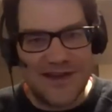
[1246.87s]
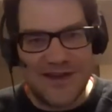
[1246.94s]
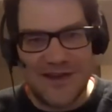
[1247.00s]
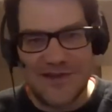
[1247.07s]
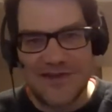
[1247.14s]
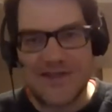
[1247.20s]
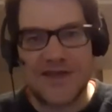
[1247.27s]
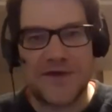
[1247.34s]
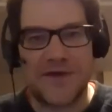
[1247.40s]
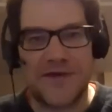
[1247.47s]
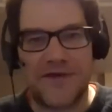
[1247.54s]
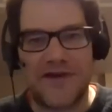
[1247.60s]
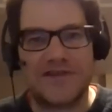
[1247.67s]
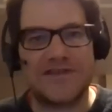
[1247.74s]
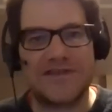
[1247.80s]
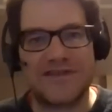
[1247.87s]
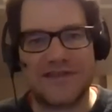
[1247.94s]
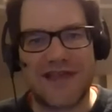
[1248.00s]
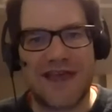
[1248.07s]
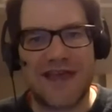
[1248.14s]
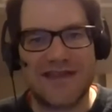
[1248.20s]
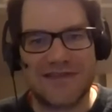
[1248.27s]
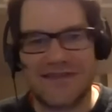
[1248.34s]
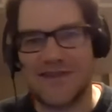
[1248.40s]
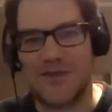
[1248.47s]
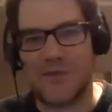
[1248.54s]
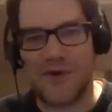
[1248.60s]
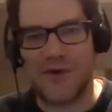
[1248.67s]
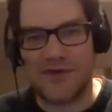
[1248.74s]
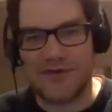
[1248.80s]
you know, The Secret of Our Success and The
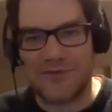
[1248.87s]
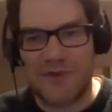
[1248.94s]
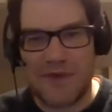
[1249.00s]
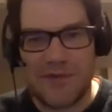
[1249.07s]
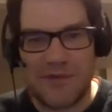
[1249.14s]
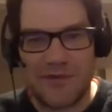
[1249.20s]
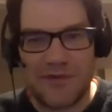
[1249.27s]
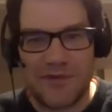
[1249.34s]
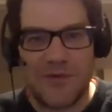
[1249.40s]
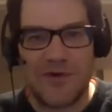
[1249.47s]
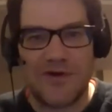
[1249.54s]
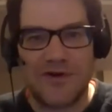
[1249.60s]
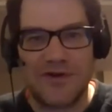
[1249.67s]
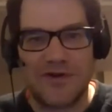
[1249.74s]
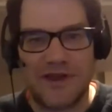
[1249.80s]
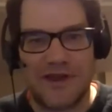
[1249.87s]
Weirdest People in the World.